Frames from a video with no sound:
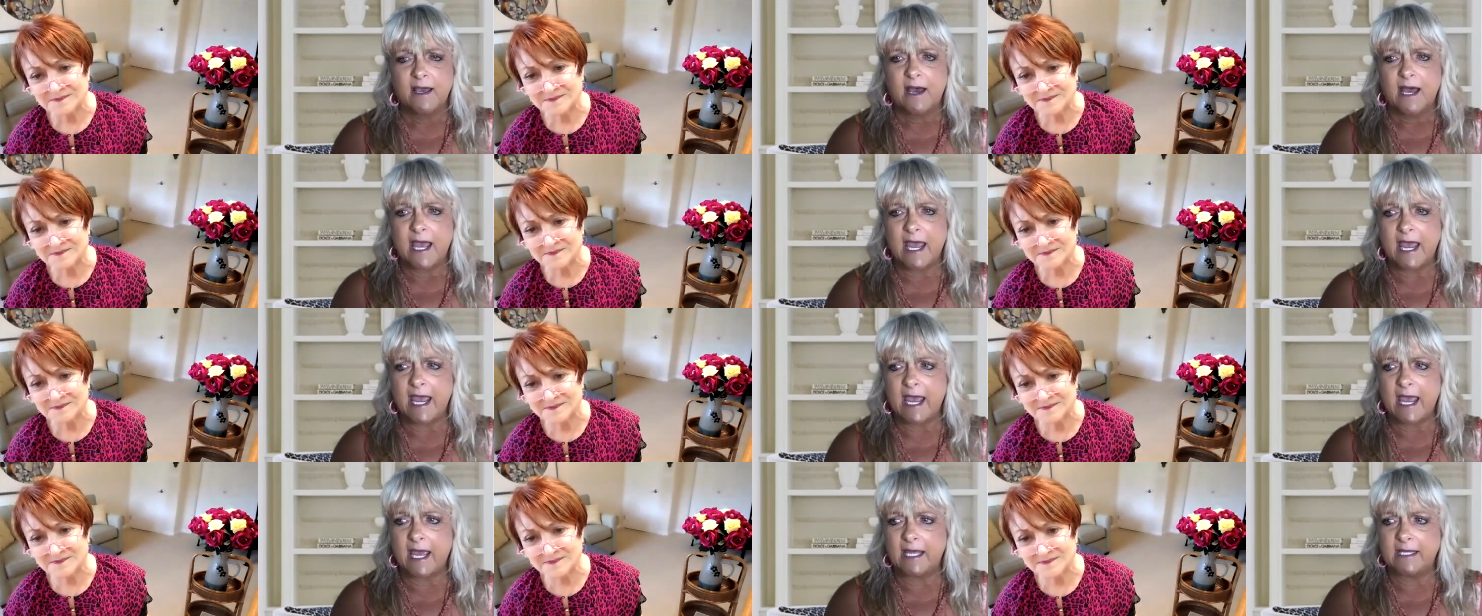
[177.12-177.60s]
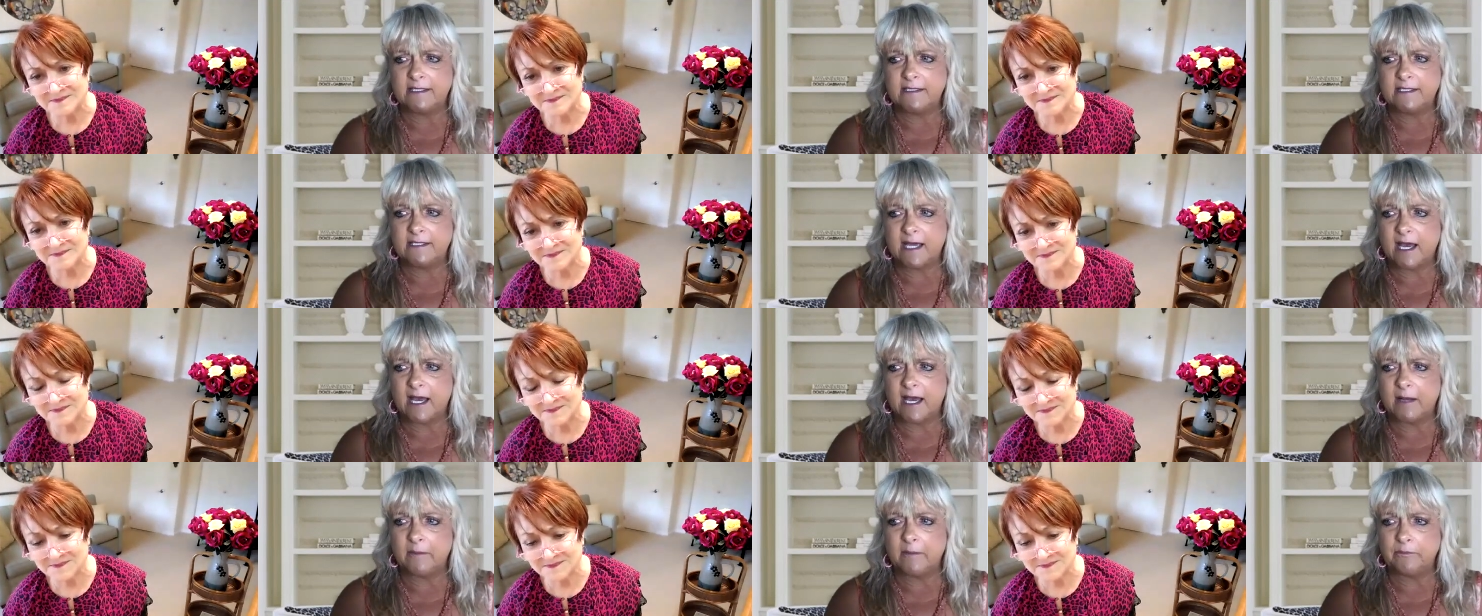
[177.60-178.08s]
Speaker 1: and
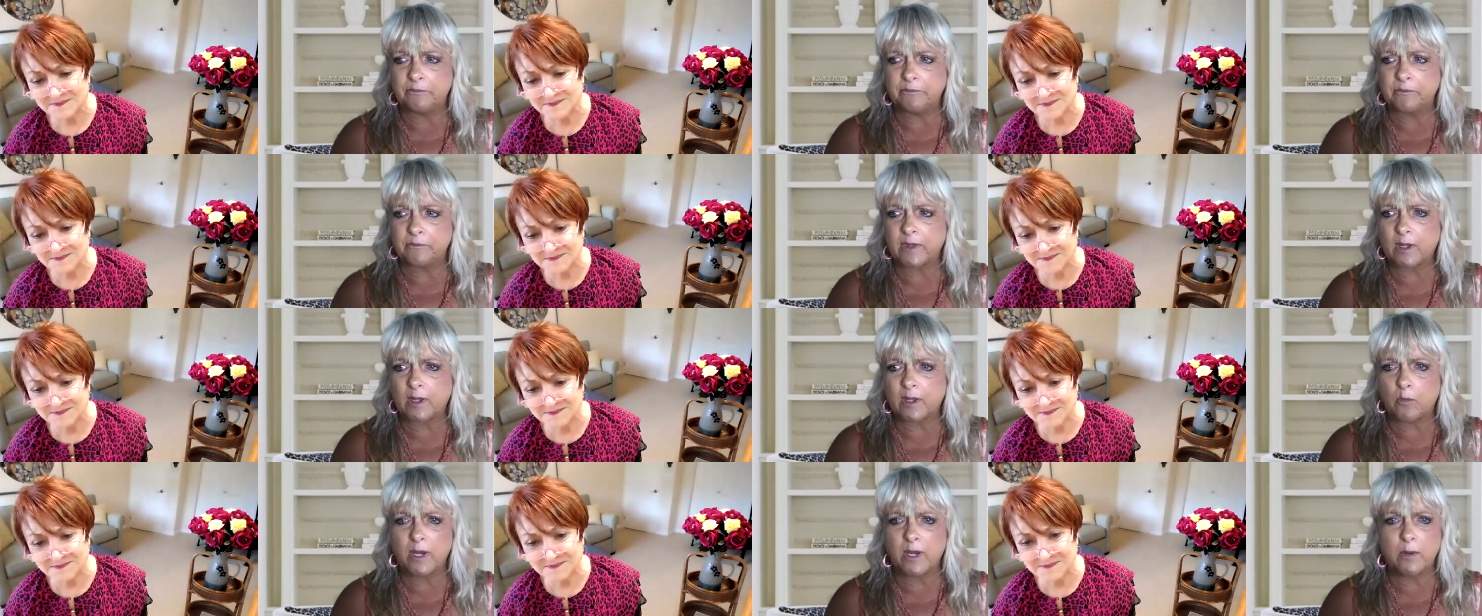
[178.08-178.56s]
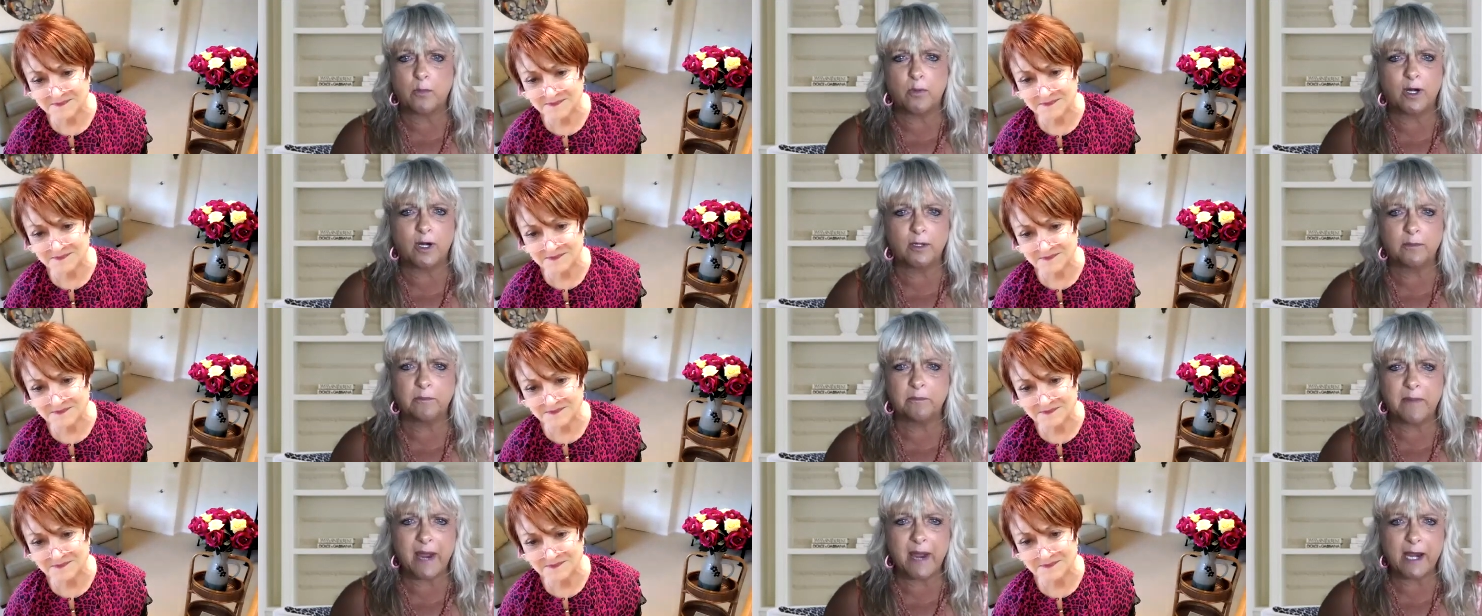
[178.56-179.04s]
um, we
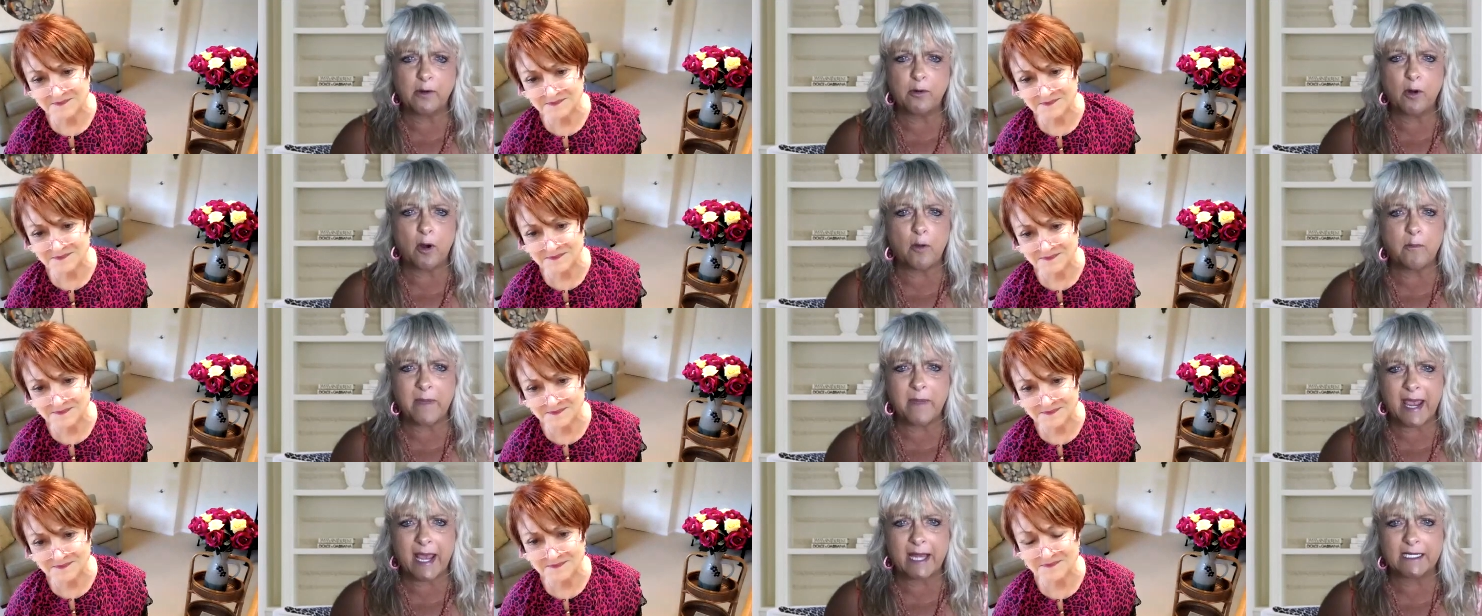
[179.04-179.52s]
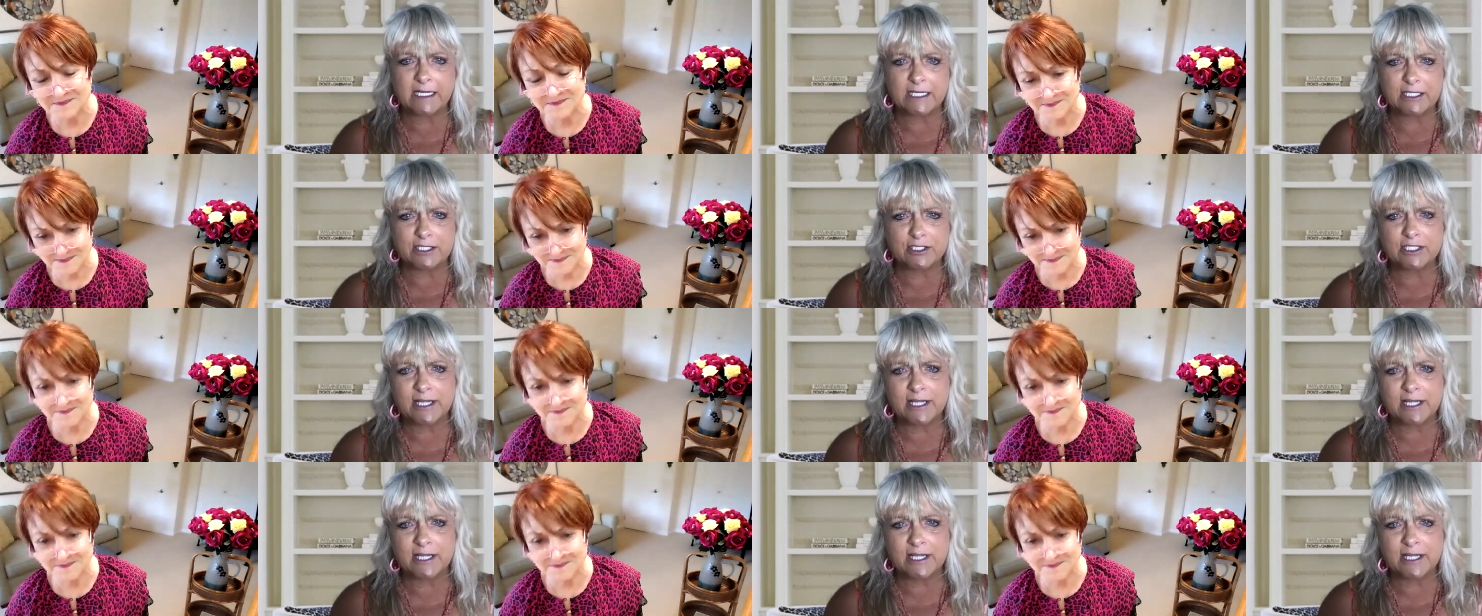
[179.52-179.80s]
weren't micromanaged